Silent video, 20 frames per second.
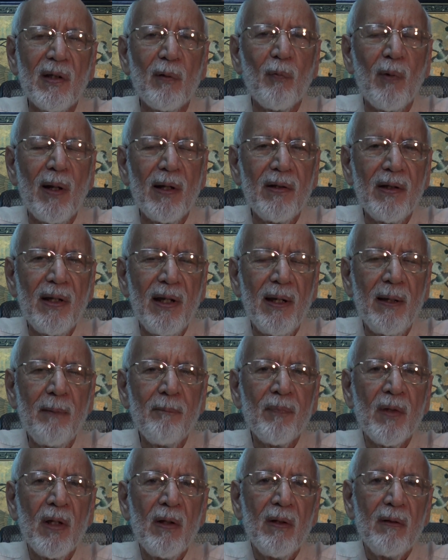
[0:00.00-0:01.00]
and one
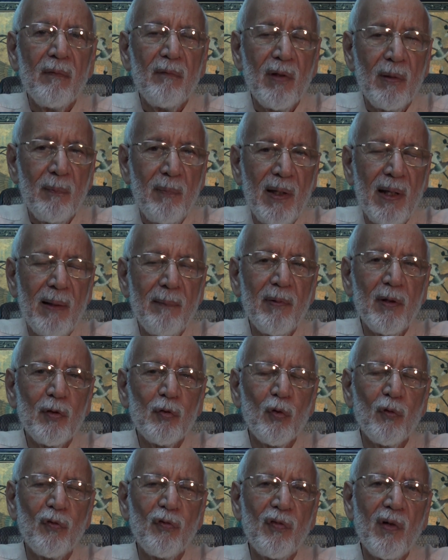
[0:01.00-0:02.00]
day we'll be able
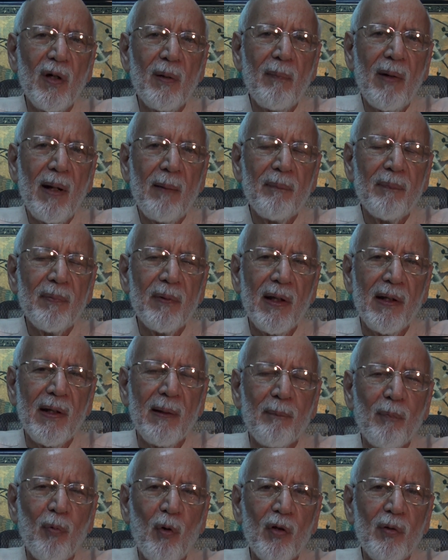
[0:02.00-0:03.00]
to firm up an
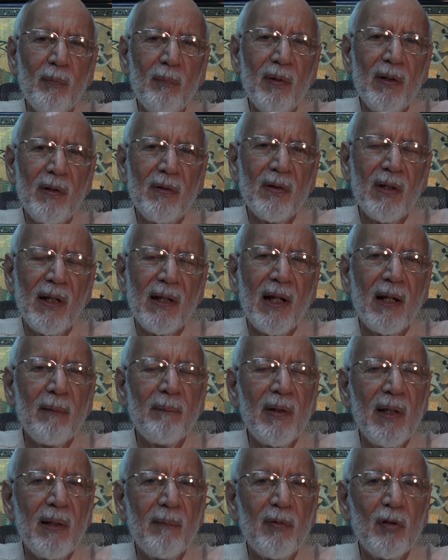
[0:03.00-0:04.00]
appointment and I'll
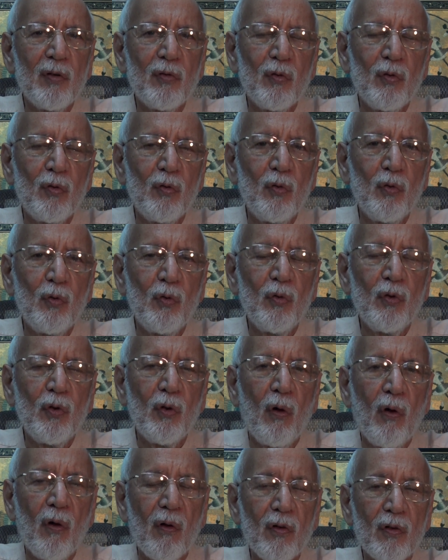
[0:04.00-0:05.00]
be able to do
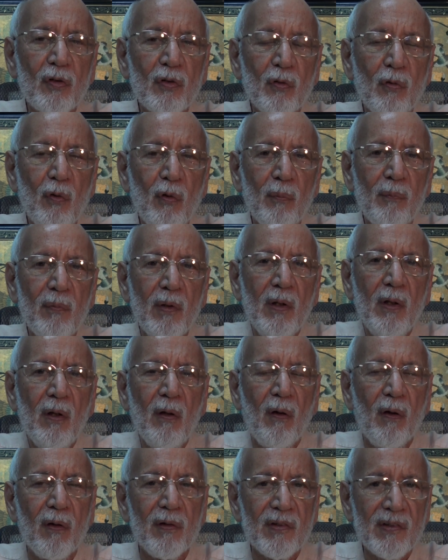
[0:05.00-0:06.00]
your horoscope
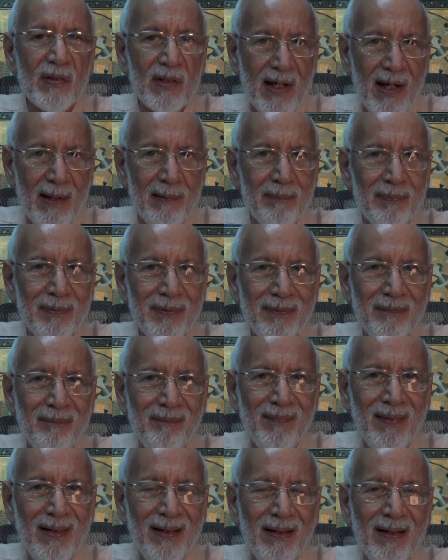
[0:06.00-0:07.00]
on Skype.
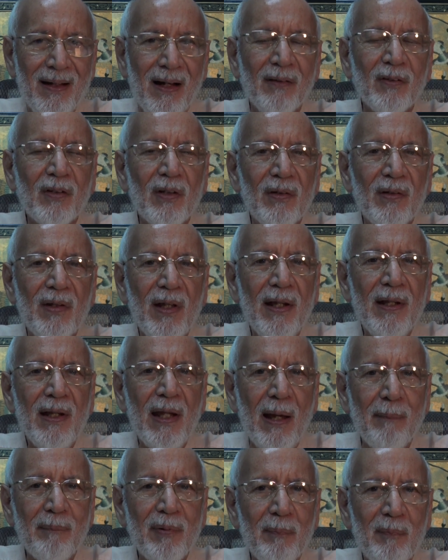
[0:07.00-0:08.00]
Until then,
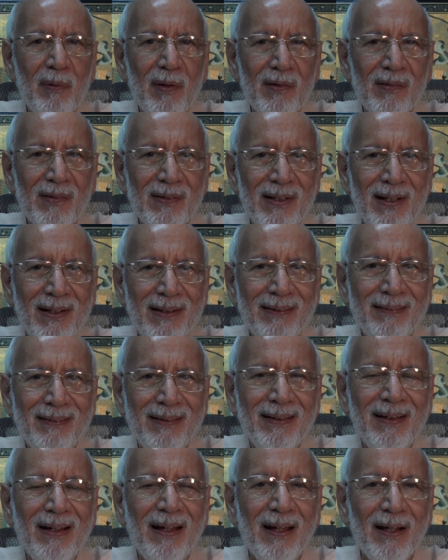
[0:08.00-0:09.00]
happy birthday
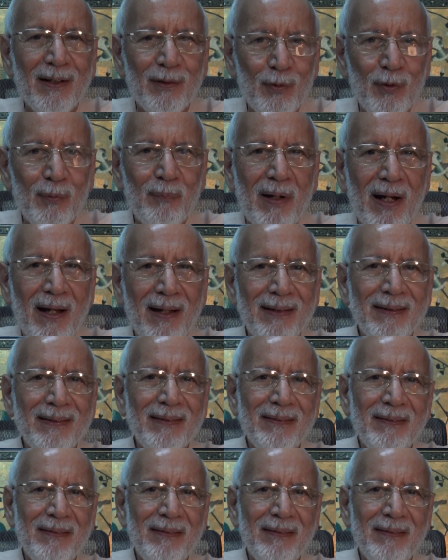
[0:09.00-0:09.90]
and goodbye.